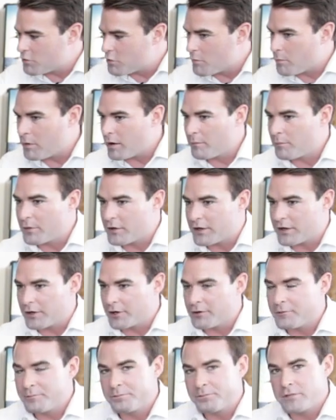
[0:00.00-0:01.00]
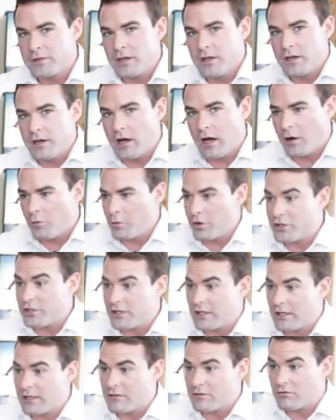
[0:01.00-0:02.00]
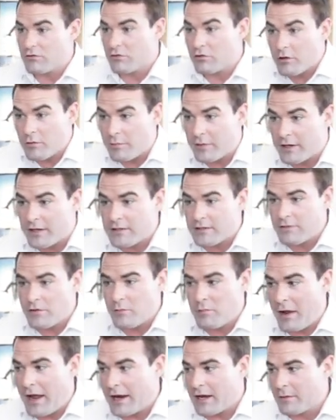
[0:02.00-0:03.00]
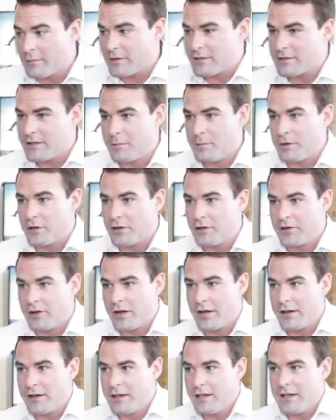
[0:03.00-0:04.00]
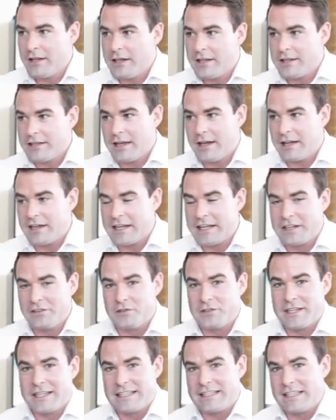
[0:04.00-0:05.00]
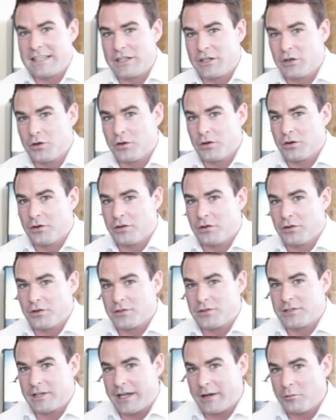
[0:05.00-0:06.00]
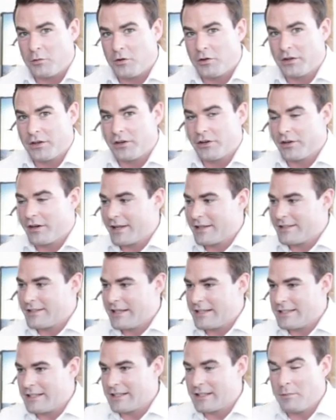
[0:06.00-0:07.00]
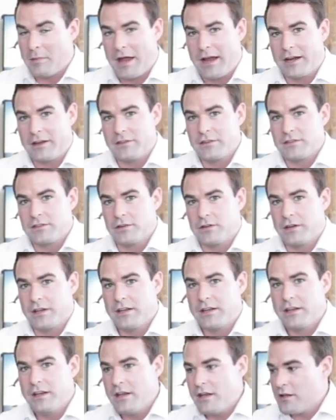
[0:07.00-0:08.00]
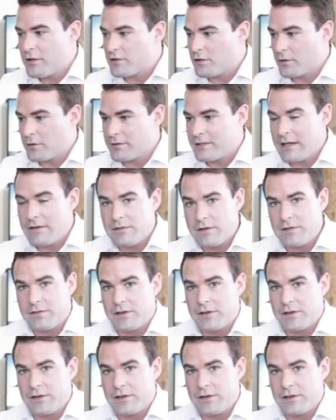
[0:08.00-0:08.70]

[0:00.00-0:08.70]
you a bumper here, uh, which is good because if you back up to something, you're not uh, you know, denting your, your sidewall there, you're not denting the back of this unit. So safety